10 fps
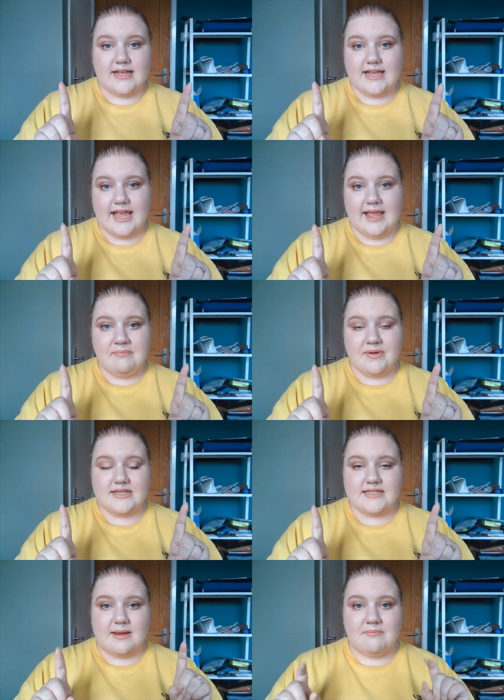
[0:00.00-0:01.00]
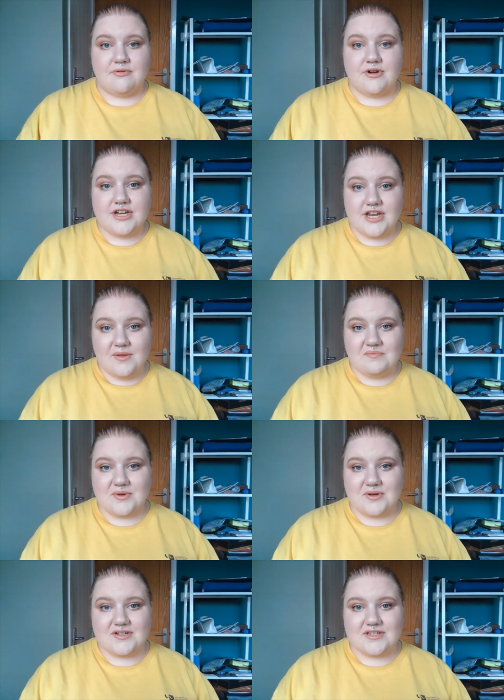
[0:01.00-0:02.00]
Keep separate
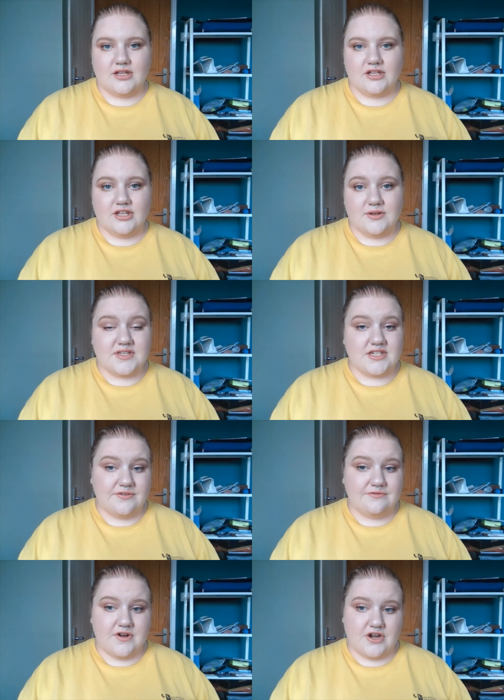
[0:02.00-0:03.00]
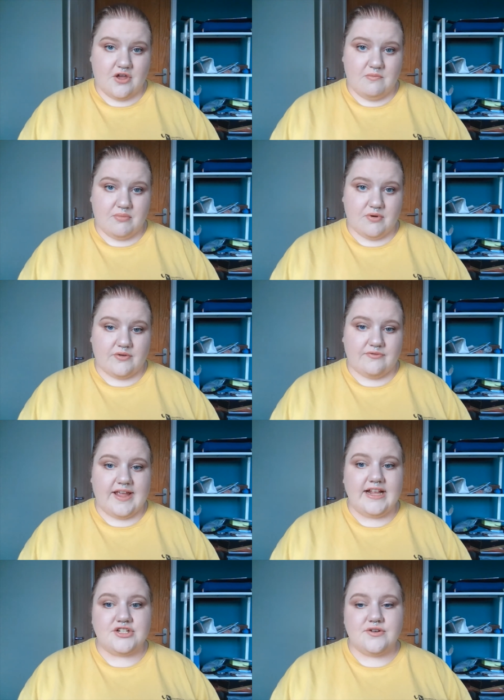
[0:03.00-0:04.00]
notebooks. Use a different notebook for
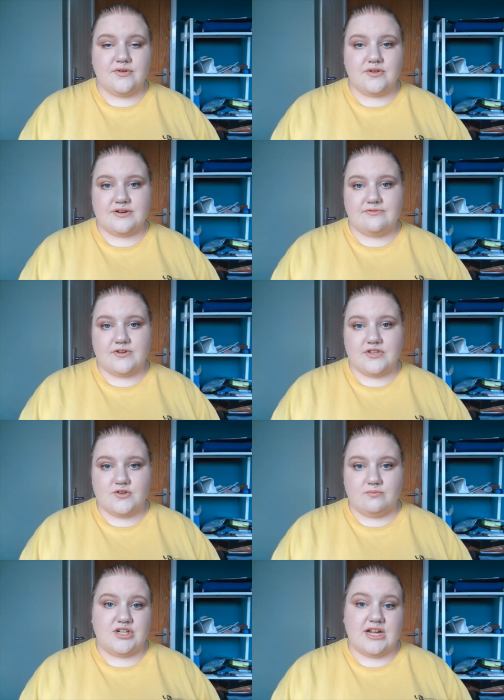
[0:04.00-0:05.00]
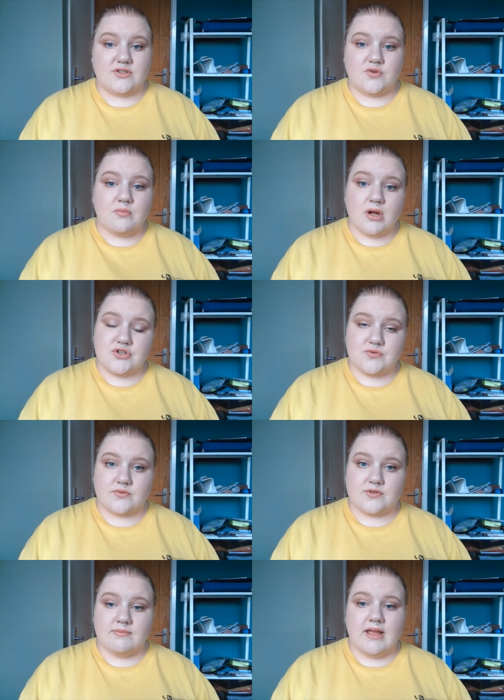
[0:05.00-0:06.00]
each of your different subjects or
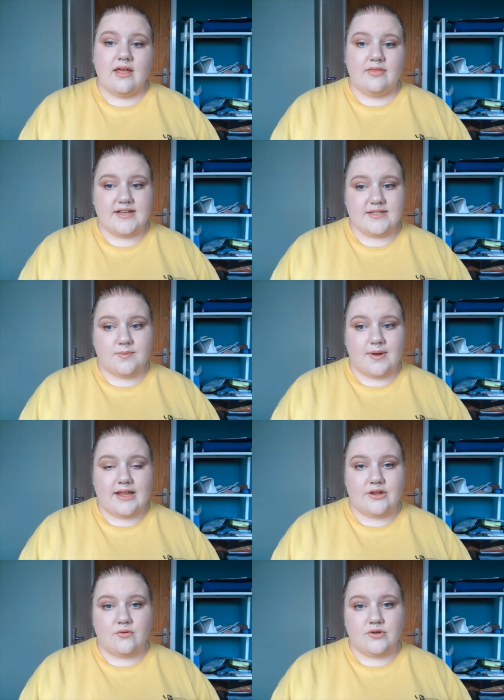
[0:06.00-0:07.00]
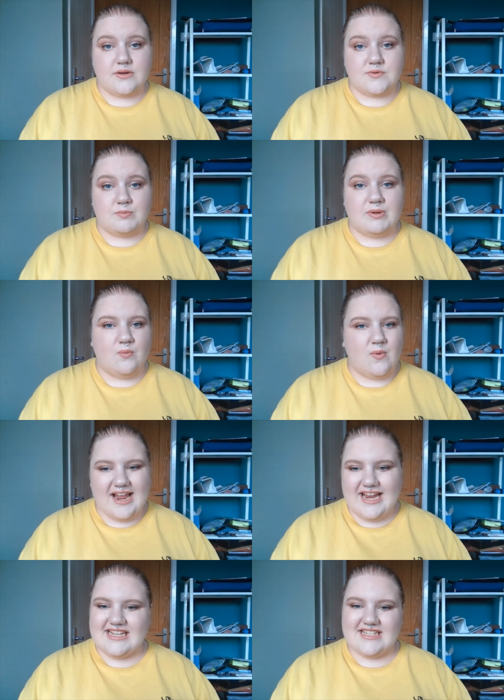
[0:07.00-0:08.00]
modules. This way, your notes will be
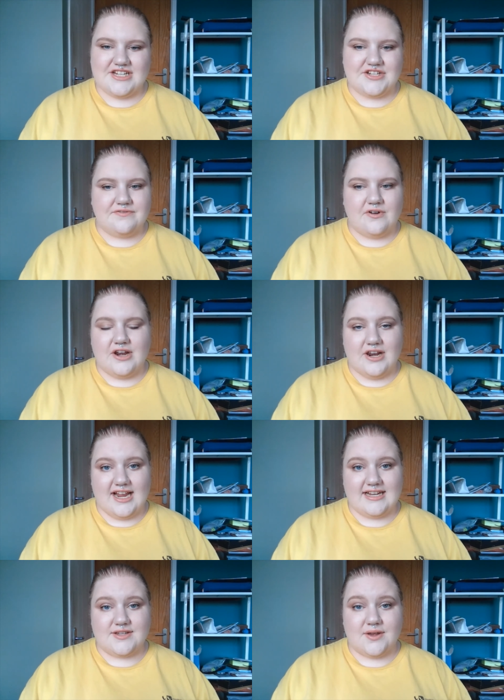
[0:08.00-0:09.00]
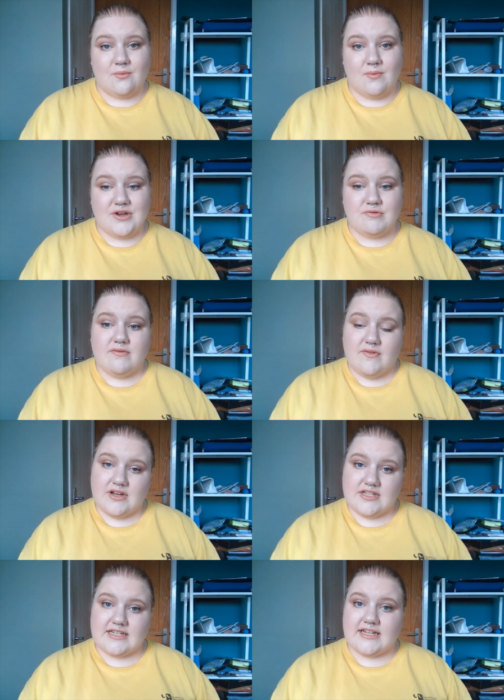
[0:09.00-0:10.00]
way easier to find later when you're
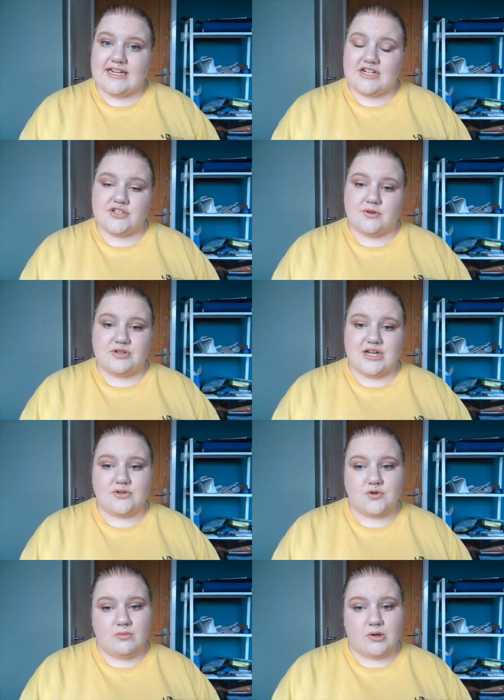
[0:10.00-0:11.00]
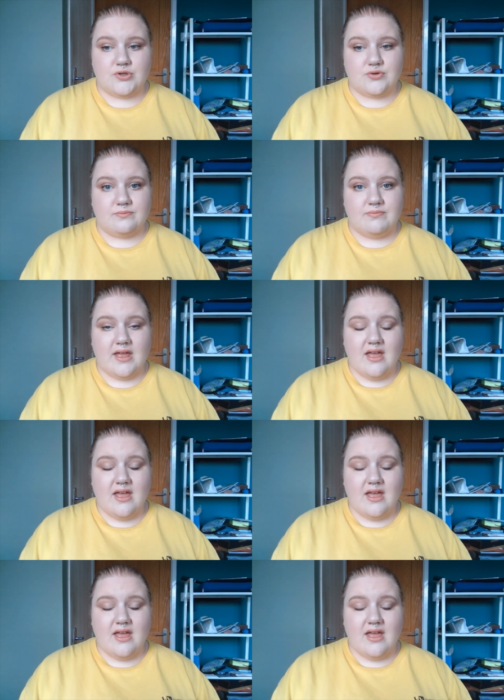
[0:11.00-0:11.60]
revising each subject or module.